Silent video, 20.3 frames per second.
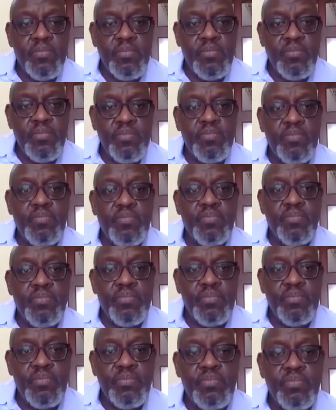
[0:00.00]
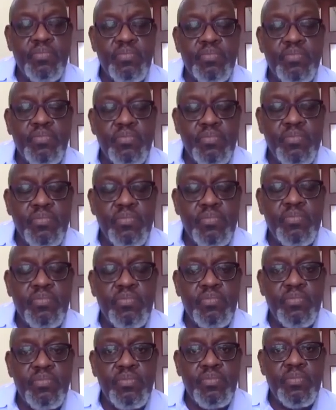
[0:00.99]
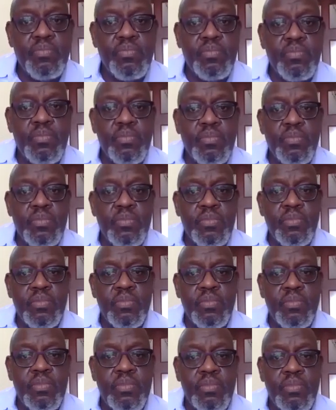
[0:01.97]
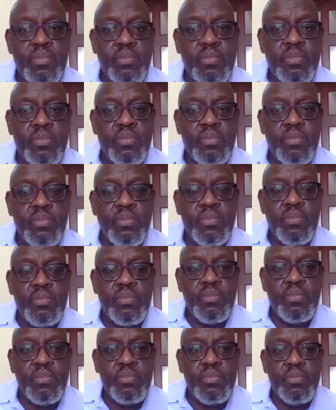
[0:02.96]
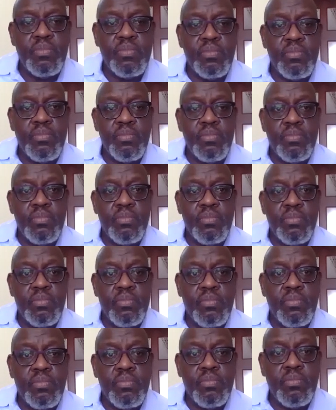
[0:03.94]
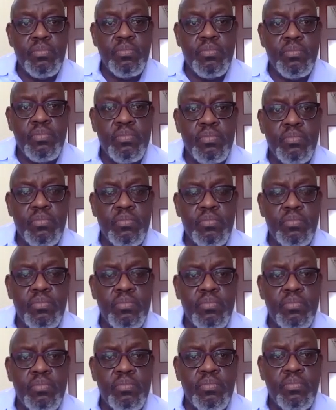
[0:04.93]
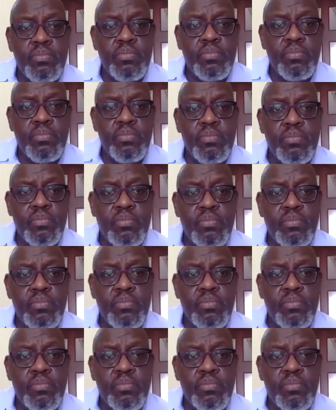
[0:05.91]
(silent)